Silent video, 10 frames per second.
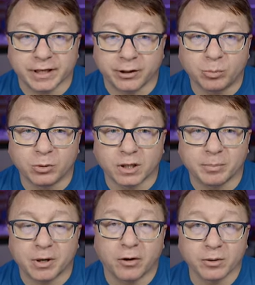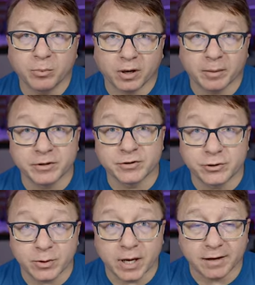and it'll pull up all the parameters
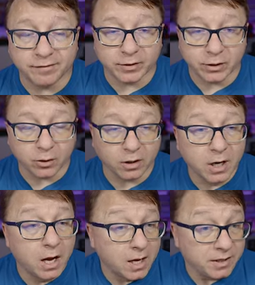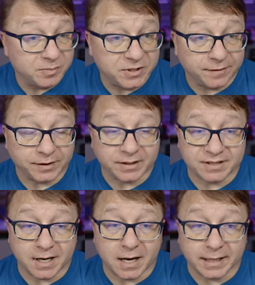that you have for your specific
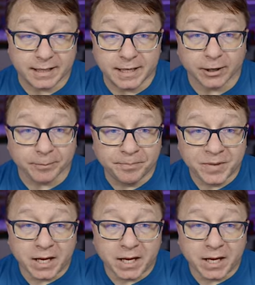design here.